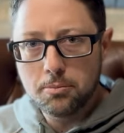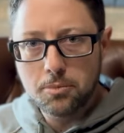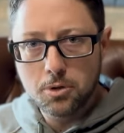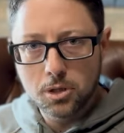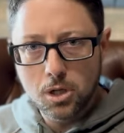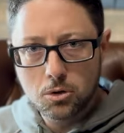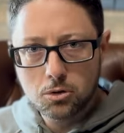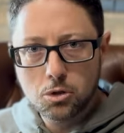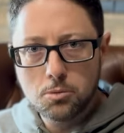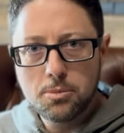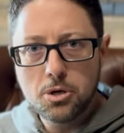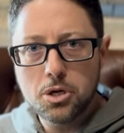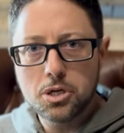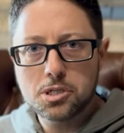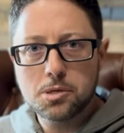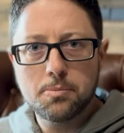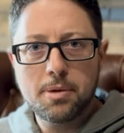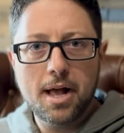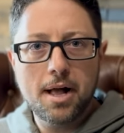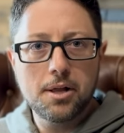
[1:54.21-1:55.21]
local
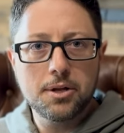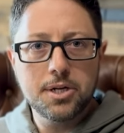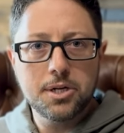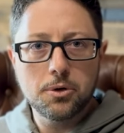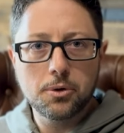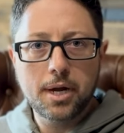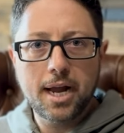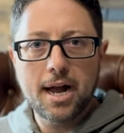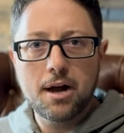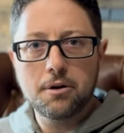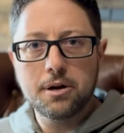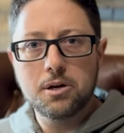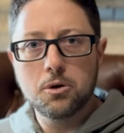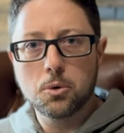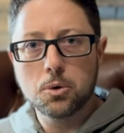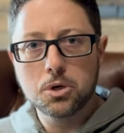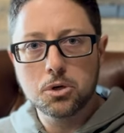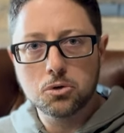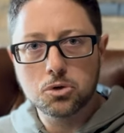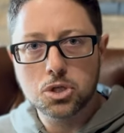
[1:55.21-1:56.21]
municipality, your county,
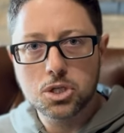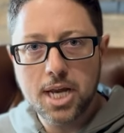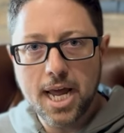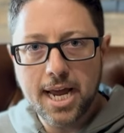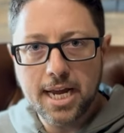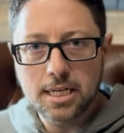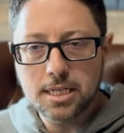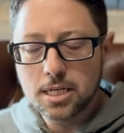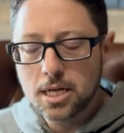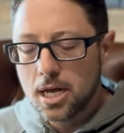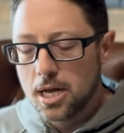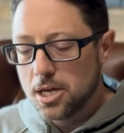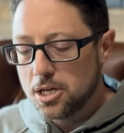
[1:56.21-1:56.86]
or your state